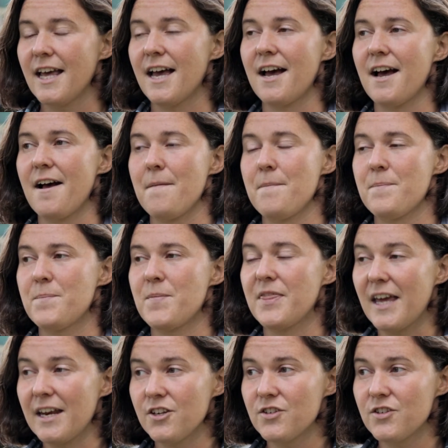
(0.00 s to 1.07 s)
But
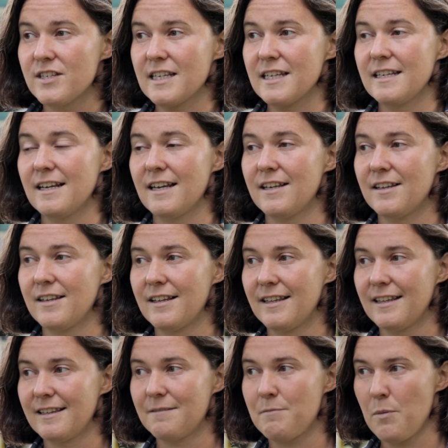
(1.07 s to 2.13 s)
then you see
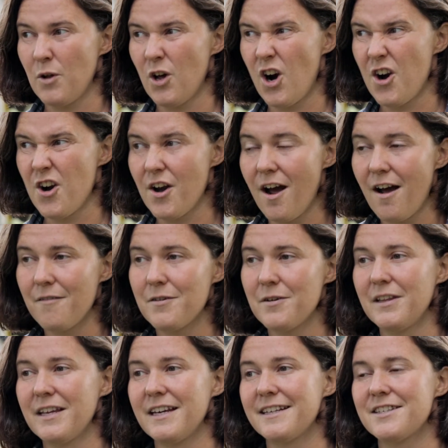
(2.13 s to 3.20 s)
people are not
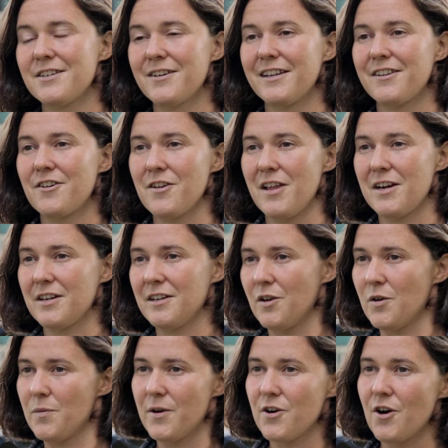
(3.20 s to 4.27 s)
really into it. They're like a
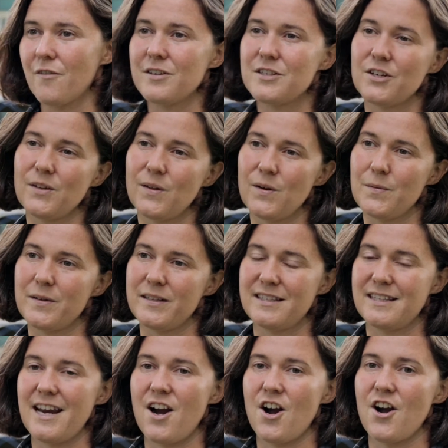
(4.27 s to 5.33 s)
little bit nervous, they're a little bit
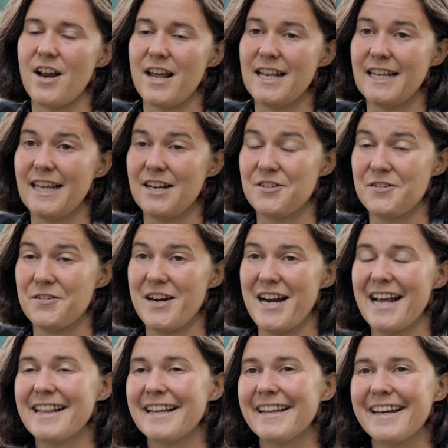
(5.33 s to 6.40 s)
scared, and then they do it,
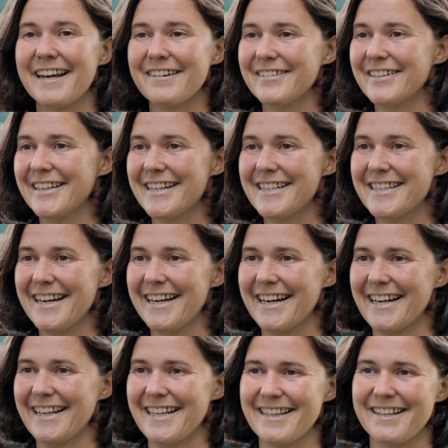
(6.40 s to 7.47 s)
and then they get really
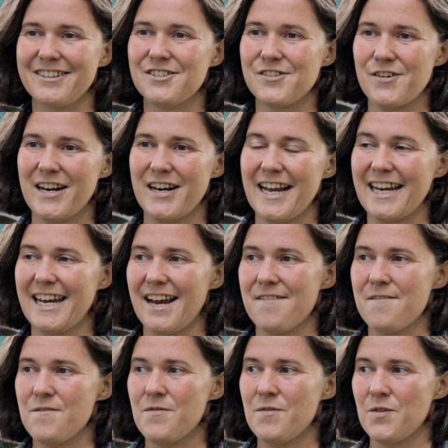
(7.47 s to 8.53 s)
excited, and then they'll do it
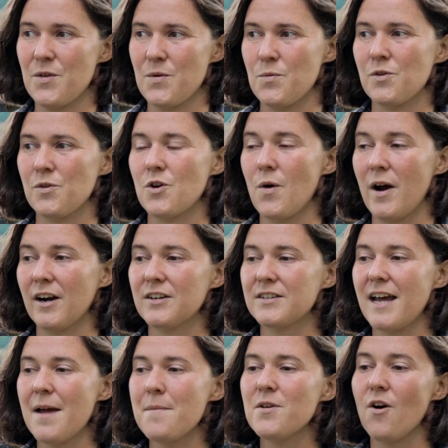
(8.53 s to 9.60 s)
again for the required
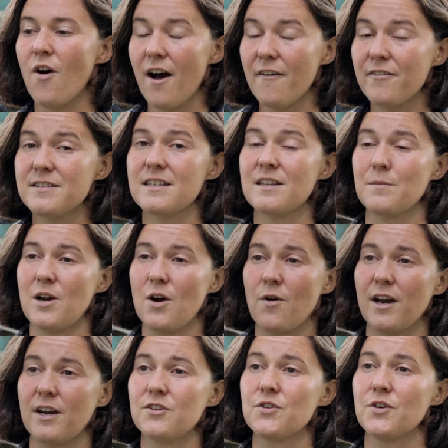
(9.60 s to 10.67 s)
time, but you often see them
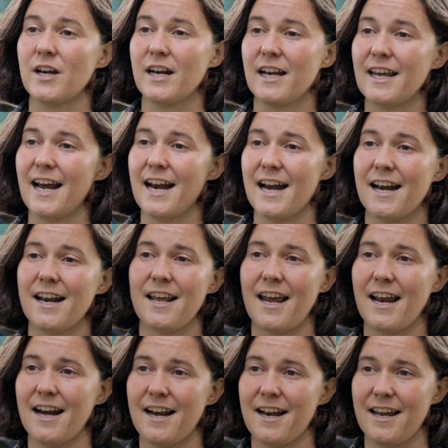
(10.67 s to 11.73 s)
going and doing it again and
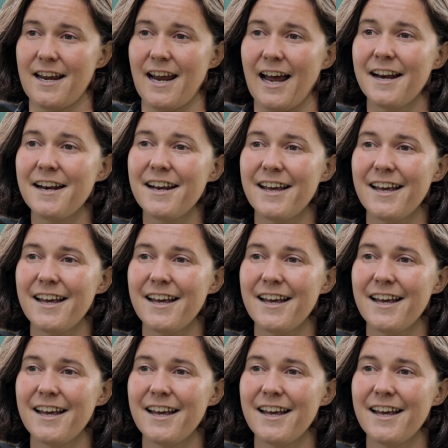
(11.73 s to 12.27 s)
again and again.